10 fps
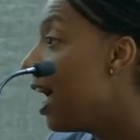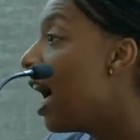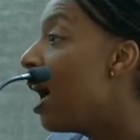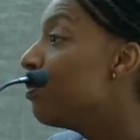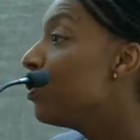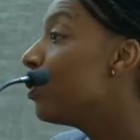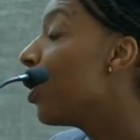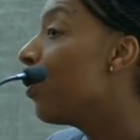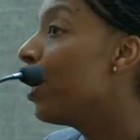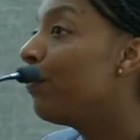Um,
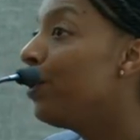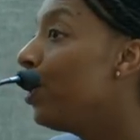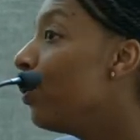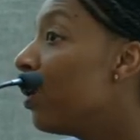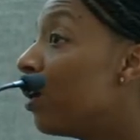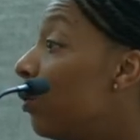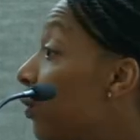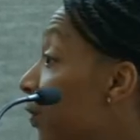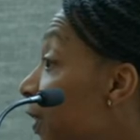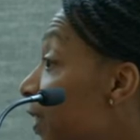so if you are
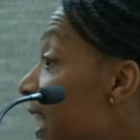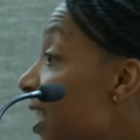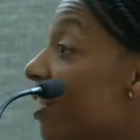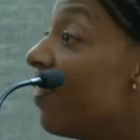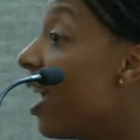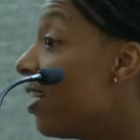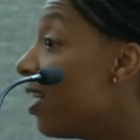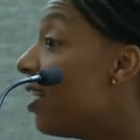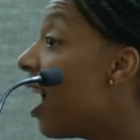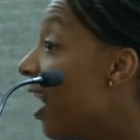over 50 and have had,
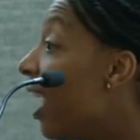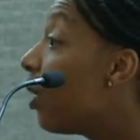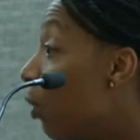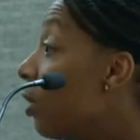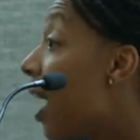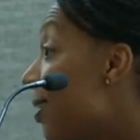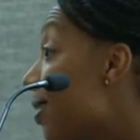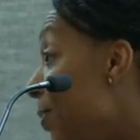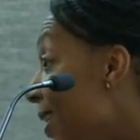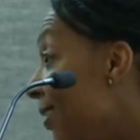not had a
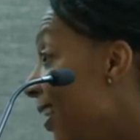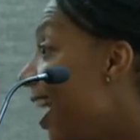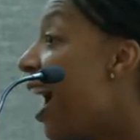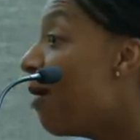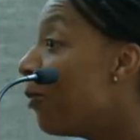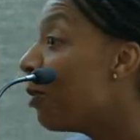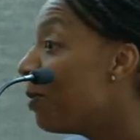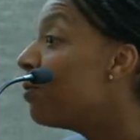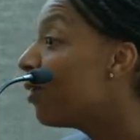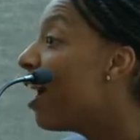colonoscopy, um, we want
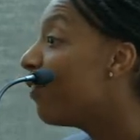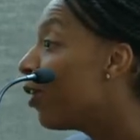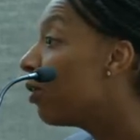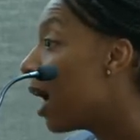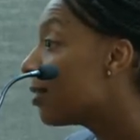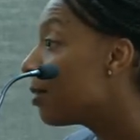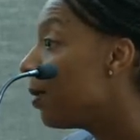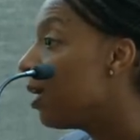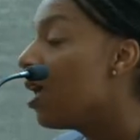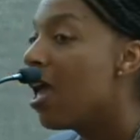people to have a
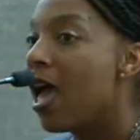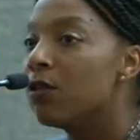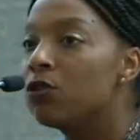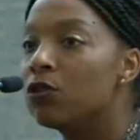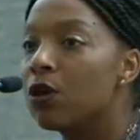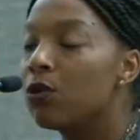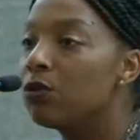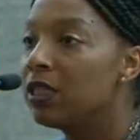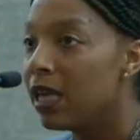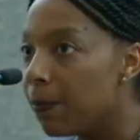colonoscopy. And so
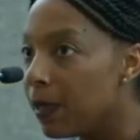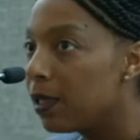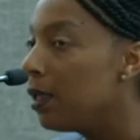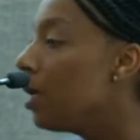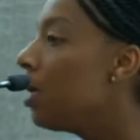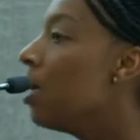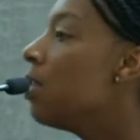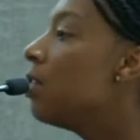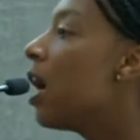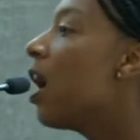typically
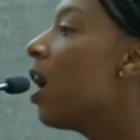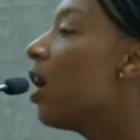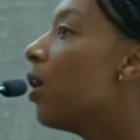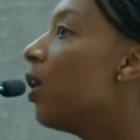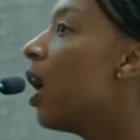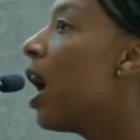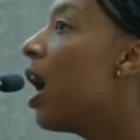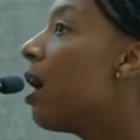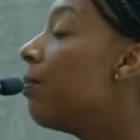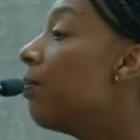the
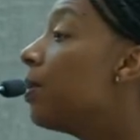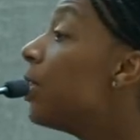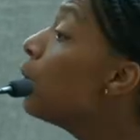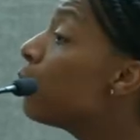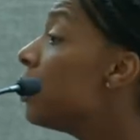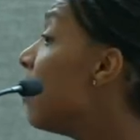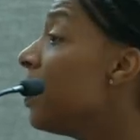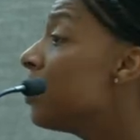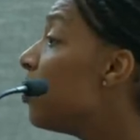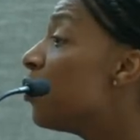um, potential
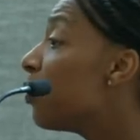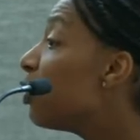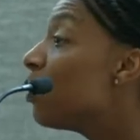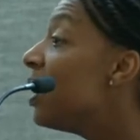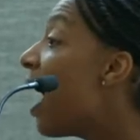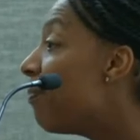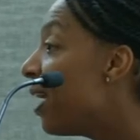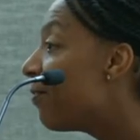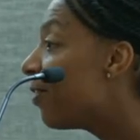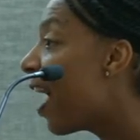recipient's insurance would not
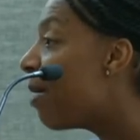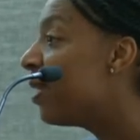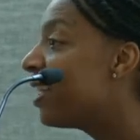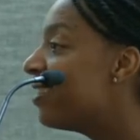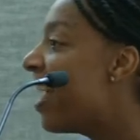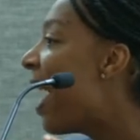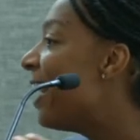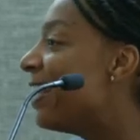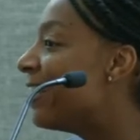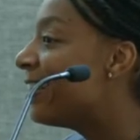pay for that because that
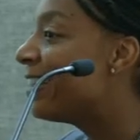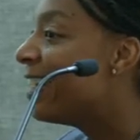is